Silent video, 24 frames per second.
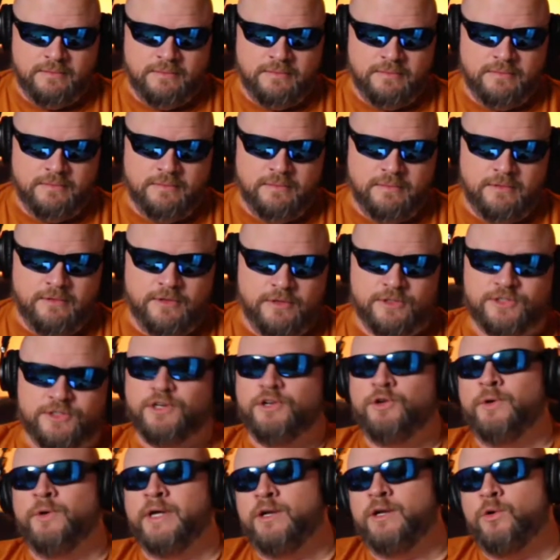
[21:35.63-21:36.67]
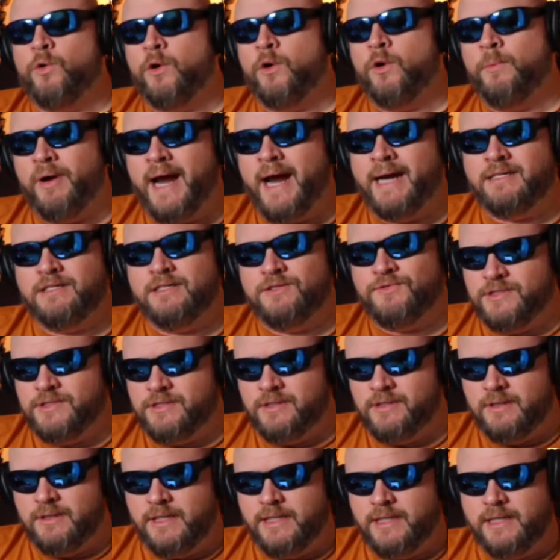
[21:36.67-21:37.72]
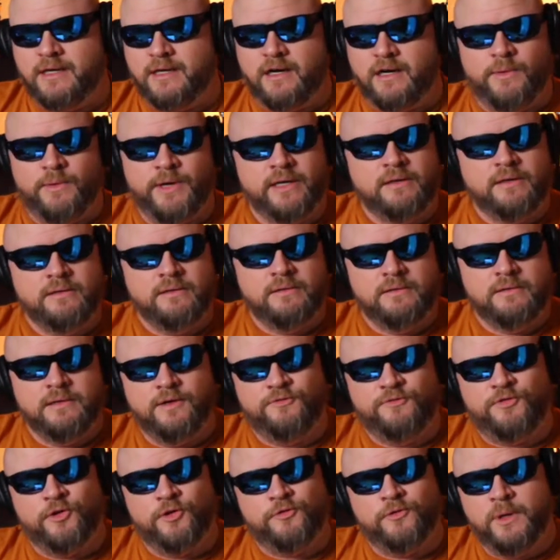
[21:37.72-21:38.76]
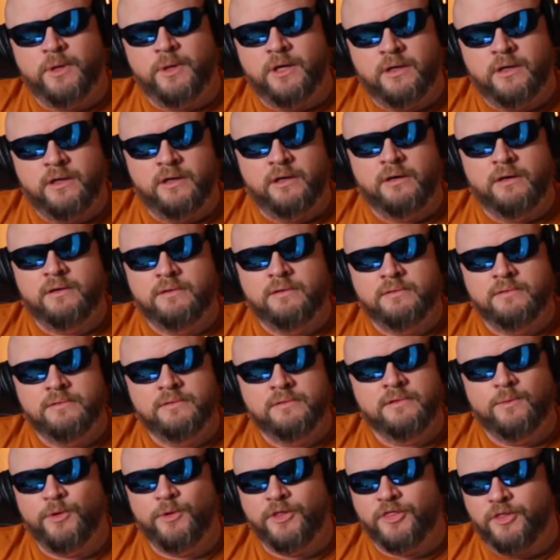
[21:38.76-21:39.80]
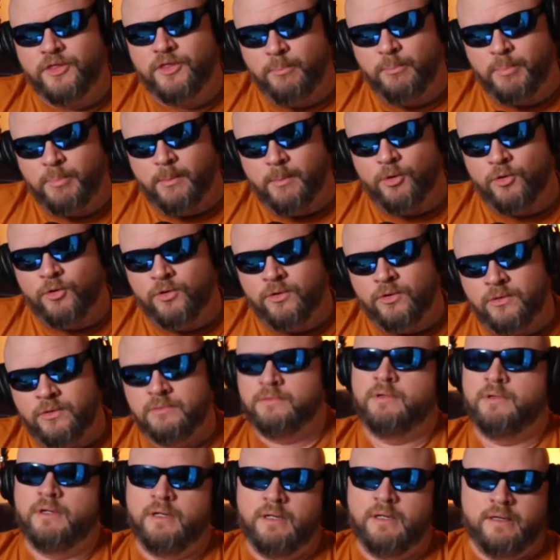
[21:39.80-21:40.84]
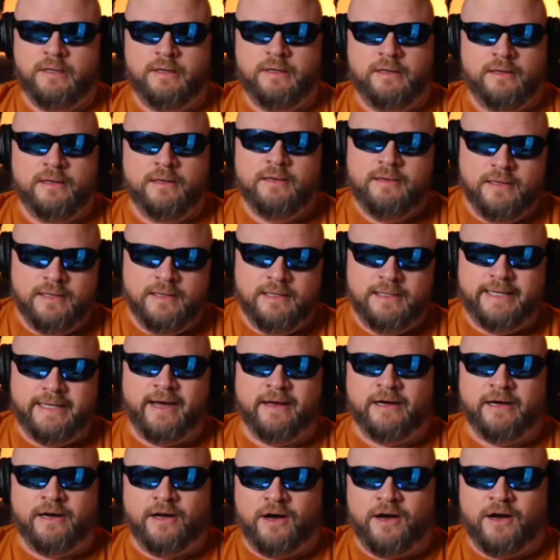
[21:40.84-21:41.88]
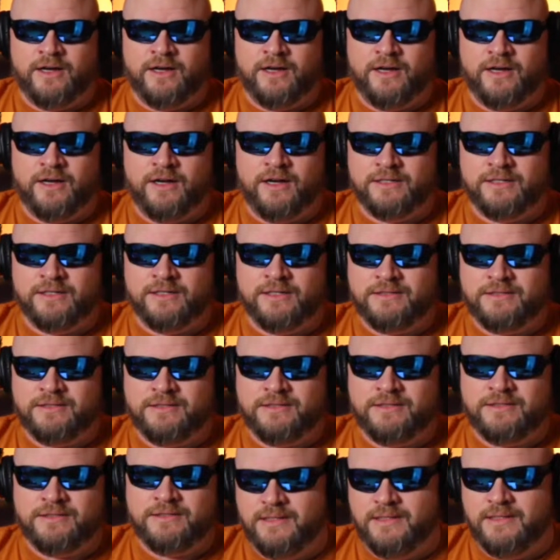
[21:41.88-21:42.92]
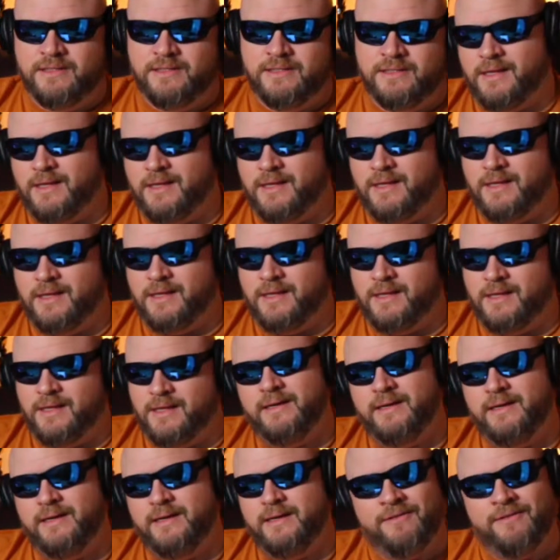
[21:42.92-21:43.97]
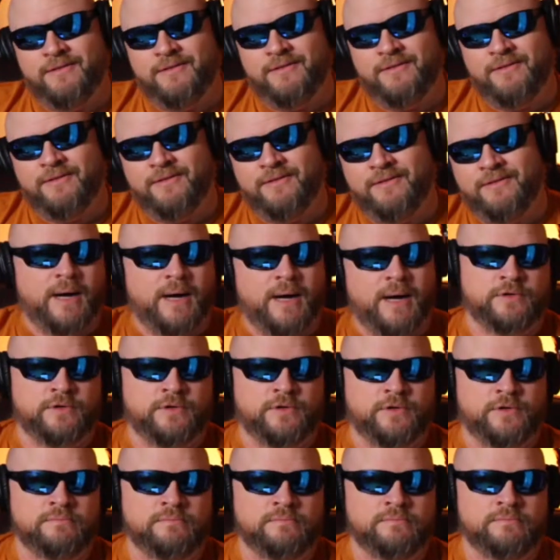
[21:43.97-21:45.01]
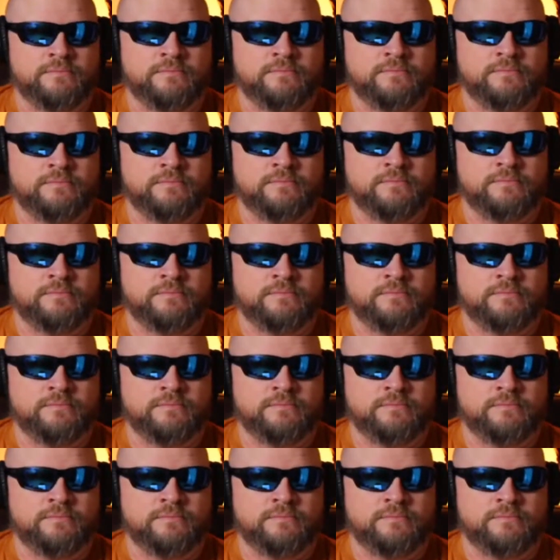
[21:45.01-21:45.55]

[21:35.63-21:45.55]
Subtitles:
There's a new indoor practice facility coming. If you're familiar with the bubble down in Austin, it's like 5,000 miles from the stadium.